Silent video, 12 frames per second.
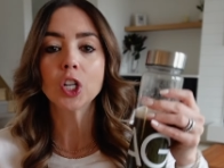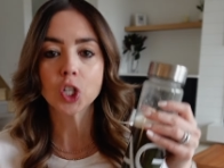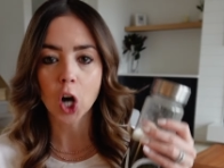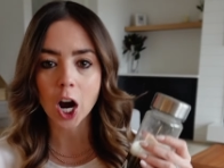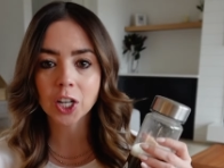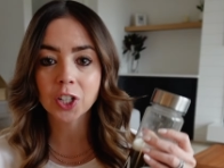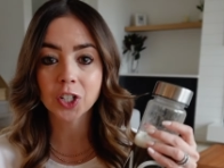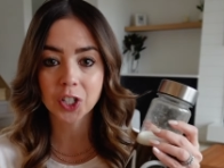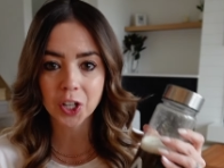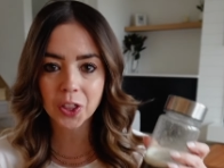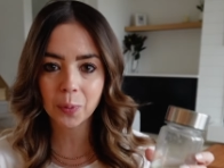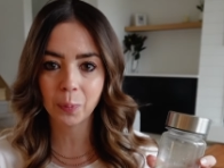chalked
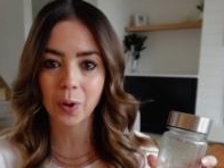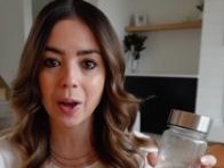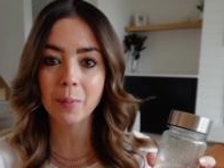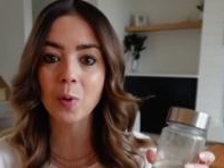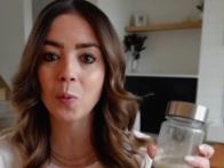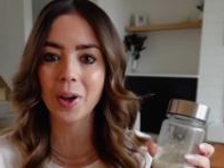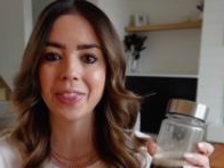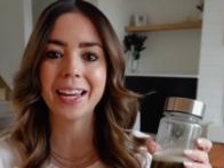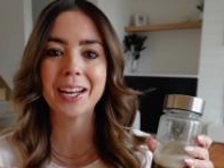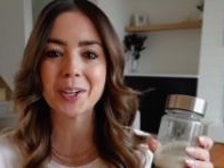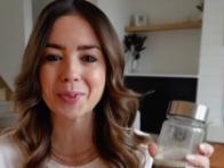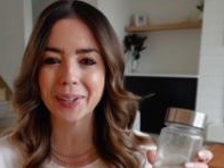to the brim with
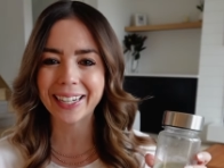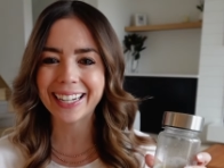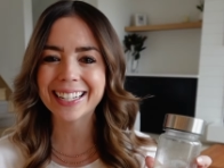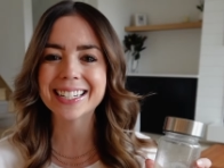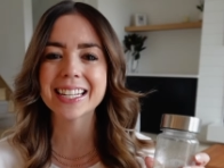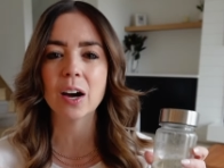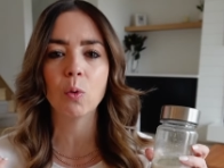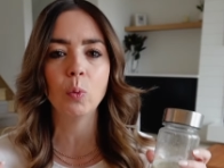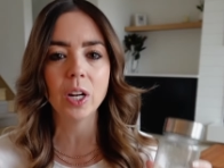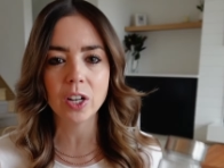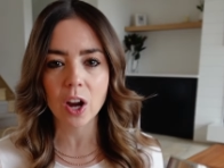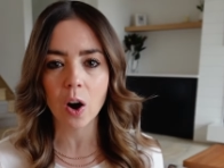ingredients that
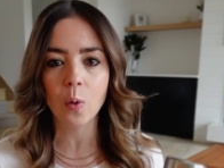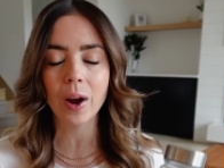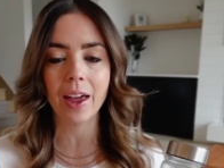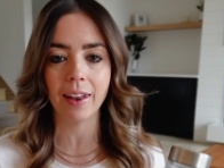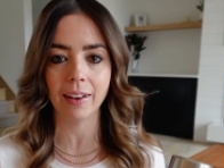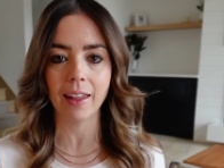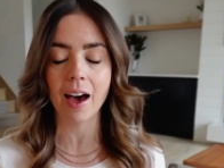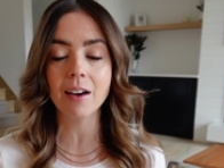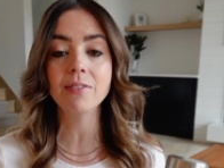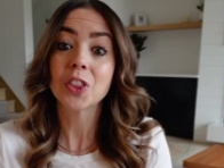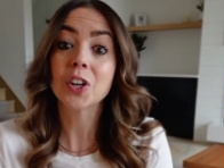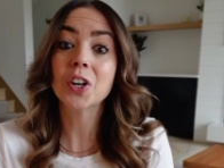we know and
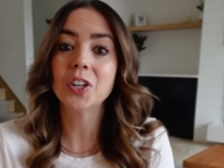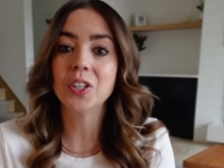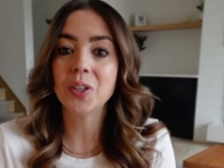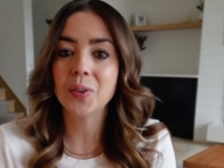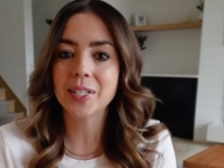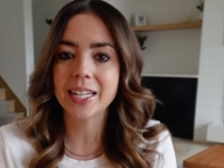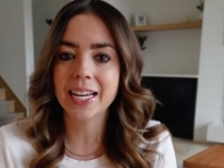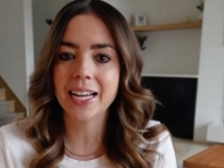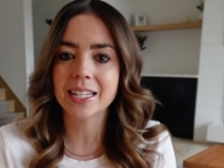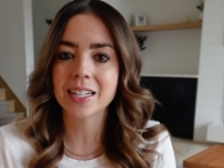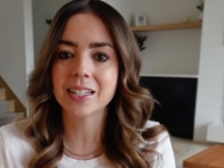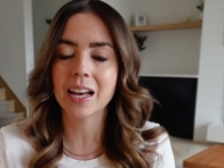love. The good news
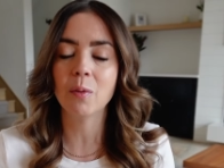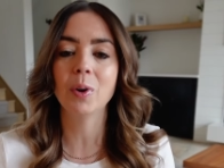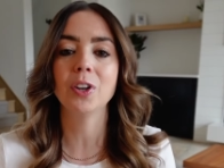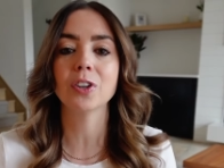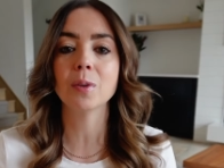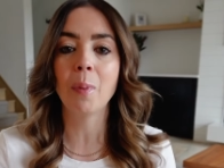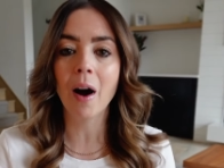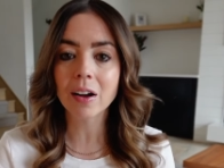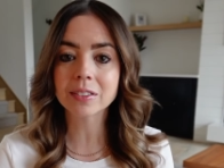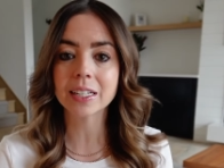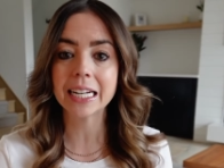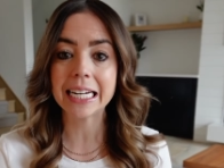is, is that when you're
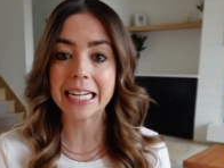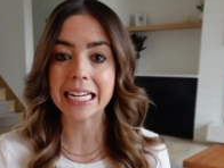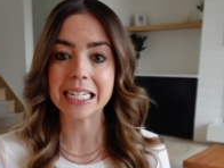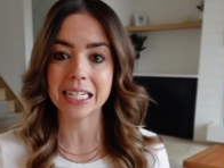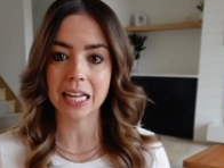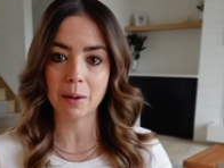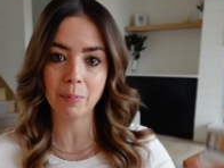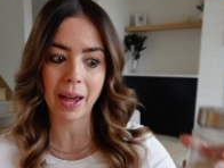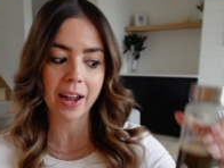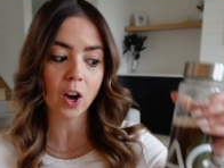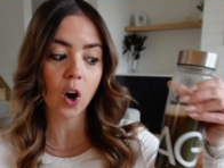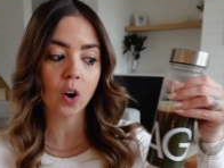depositing into that
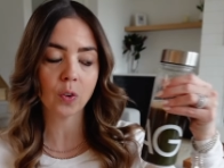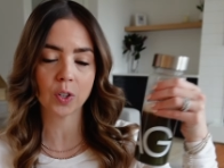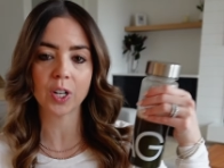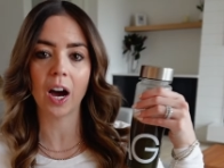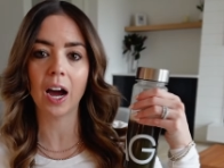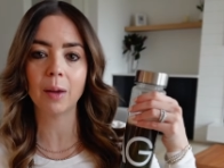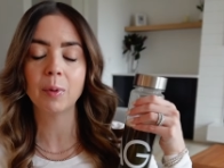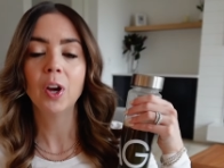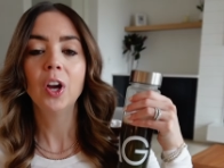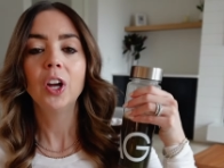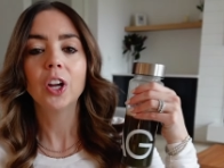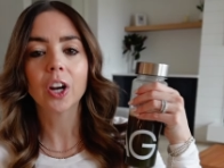bank over time,
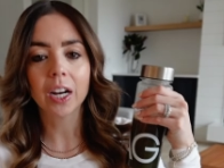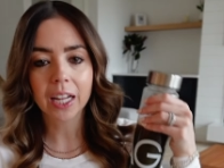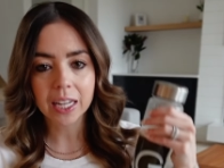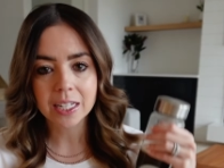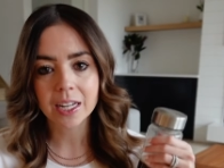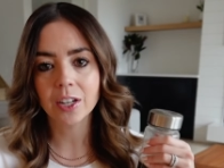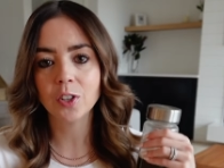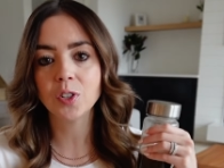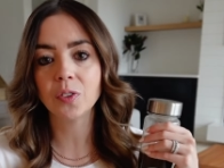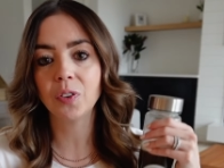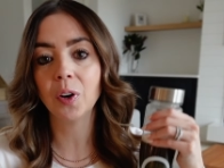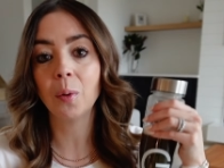you're gonna continue
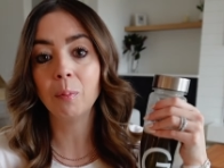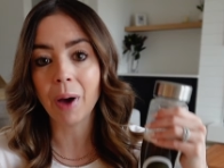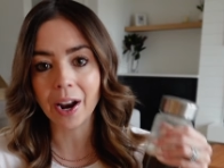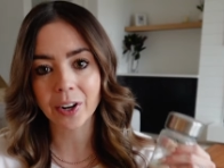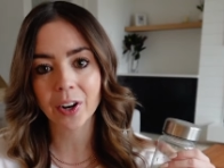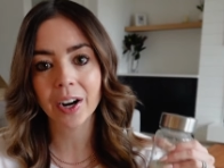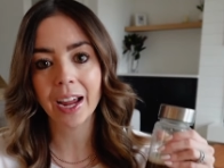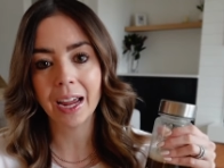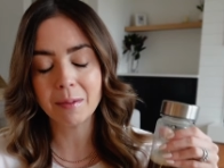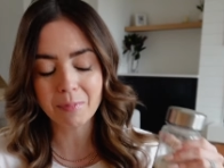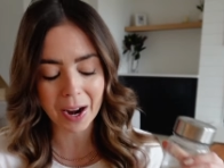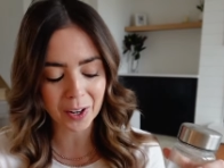to feel better
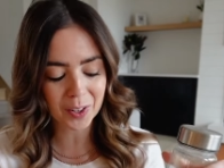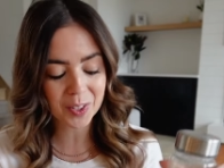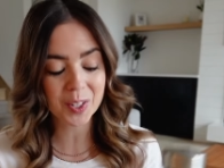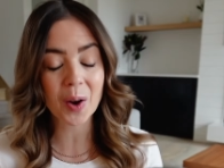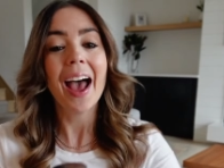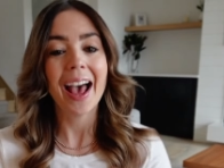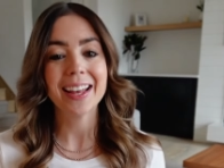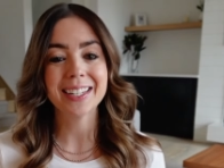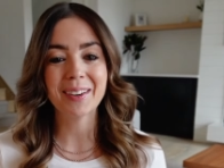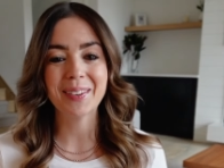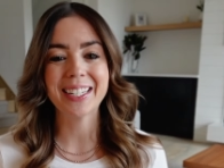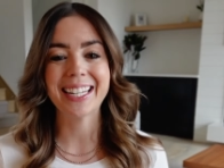and better. So as
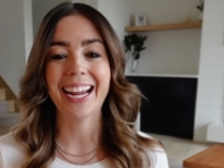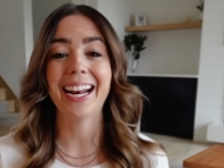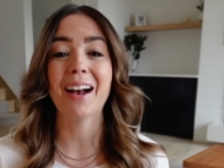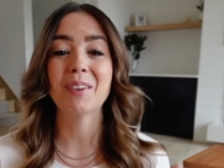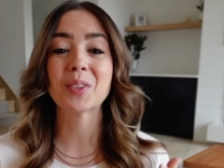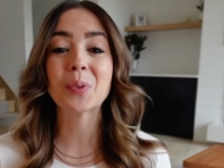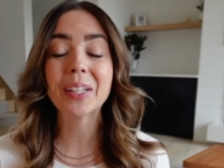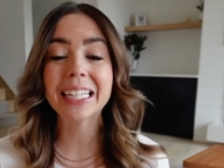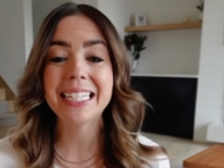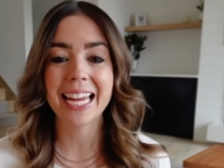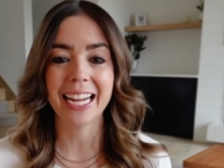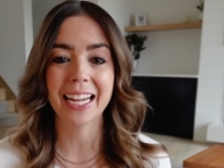I was was saying, I was
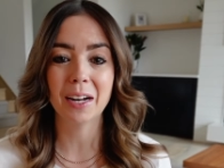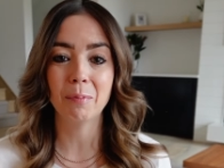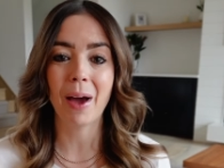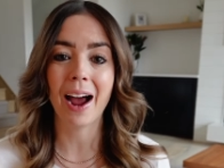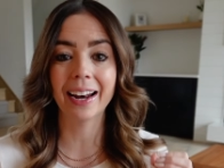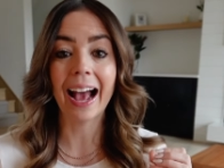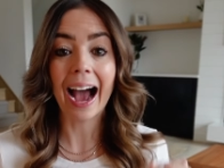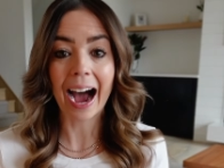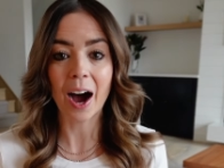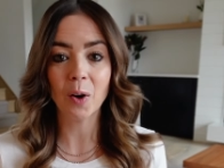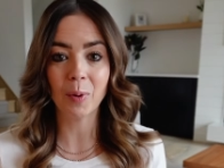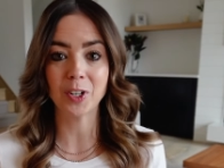really taken aback
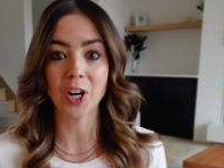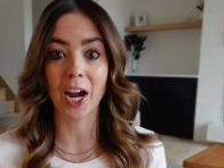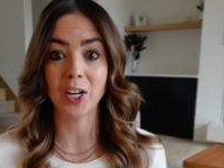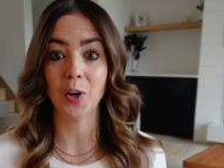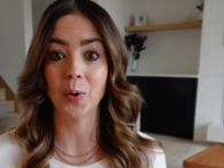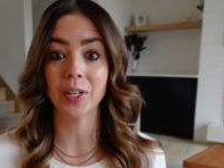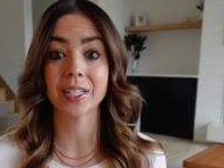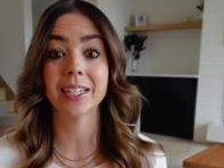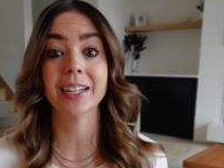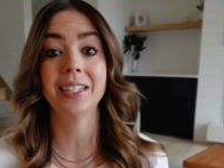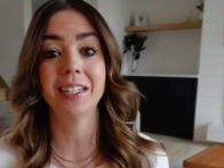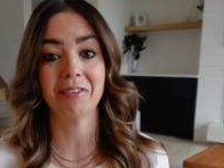how much I noticed
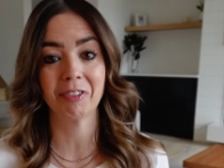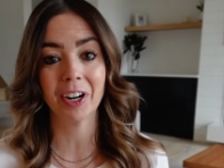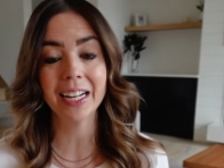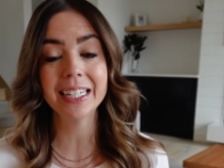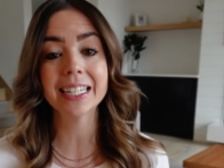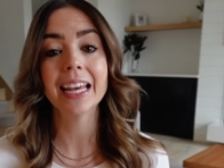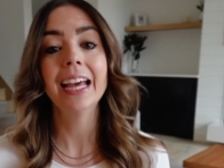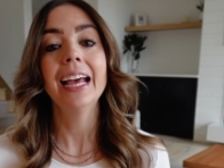a difference,